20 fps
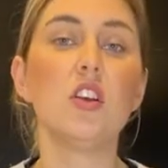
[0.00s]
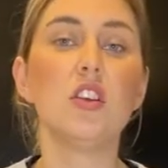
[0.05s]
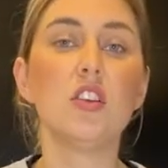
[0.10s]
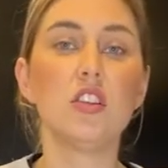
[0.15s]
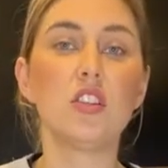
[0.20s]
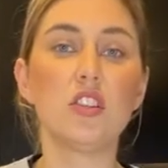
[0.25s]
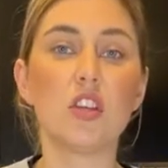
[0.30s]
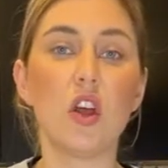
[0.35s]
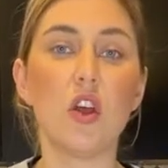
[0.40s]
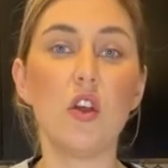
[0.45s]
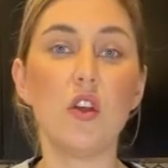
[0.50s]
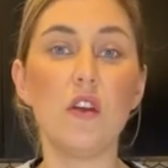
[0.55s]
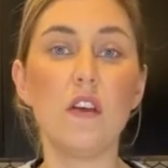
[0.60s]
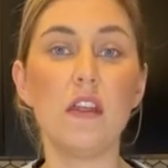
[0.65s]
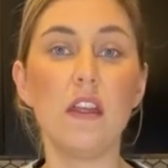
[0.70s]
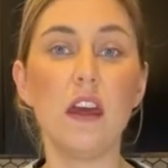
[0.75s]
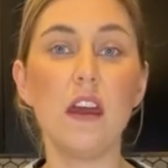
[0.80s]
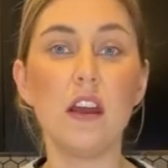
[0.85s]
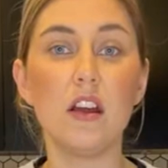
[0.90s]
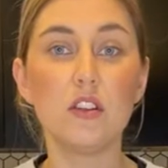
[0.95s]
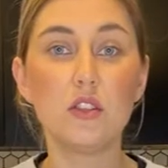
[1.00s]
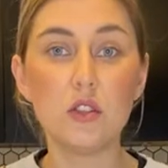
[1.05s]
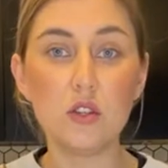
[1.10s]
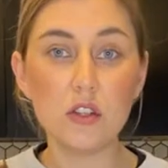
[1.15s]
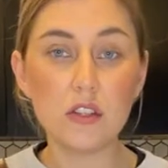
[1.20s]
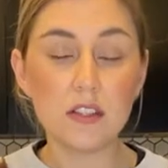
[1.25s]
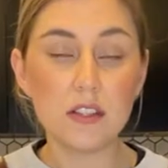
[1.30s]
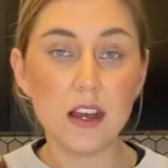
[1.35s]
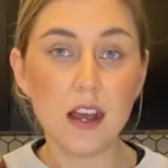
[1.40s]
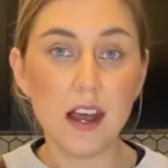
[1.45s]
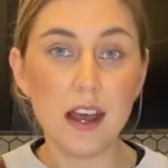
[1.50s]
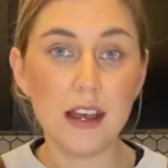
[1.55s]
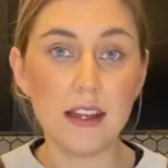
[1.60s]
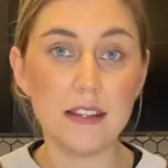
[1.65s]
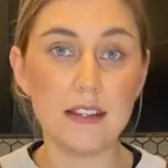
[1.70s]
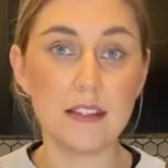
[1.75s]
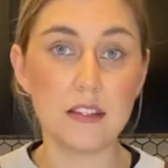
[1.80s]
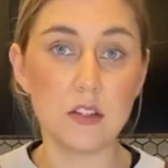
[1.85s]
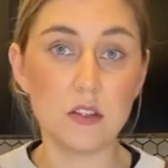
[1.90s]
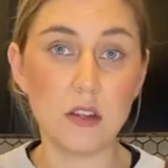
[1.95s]
So there are 2
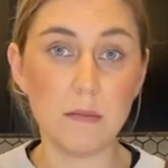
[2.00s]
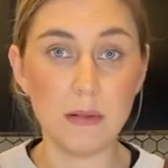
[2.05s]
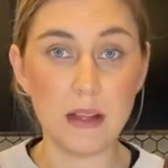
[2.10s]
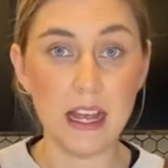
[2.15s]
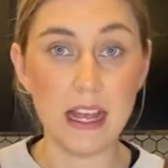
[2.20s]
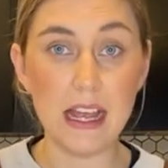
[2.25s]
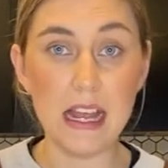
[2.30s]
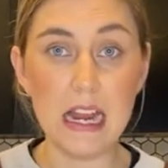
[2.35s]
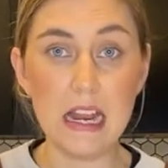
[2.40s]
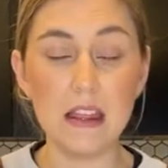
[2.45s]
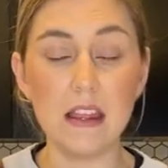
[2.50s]
sides to the blade.